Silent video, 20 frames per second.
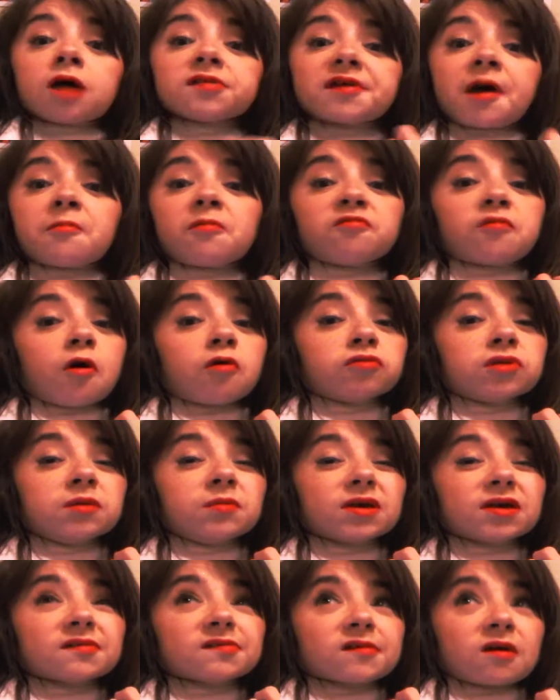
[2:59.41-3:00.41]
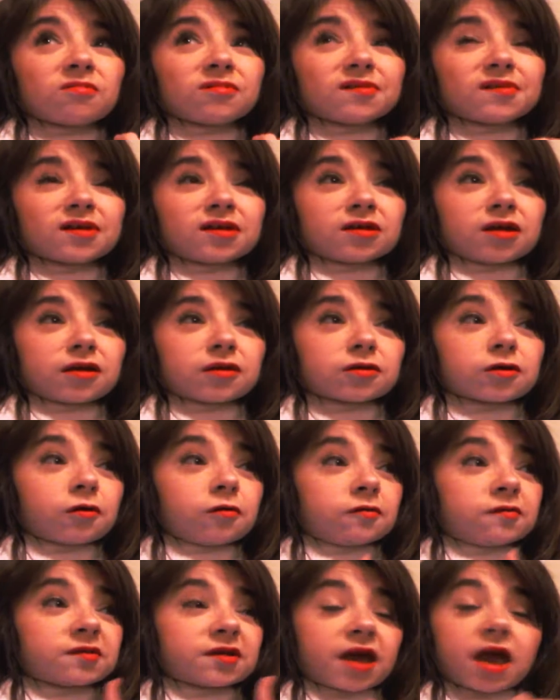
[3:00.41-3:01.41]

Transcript: On top of only being 17 and coaching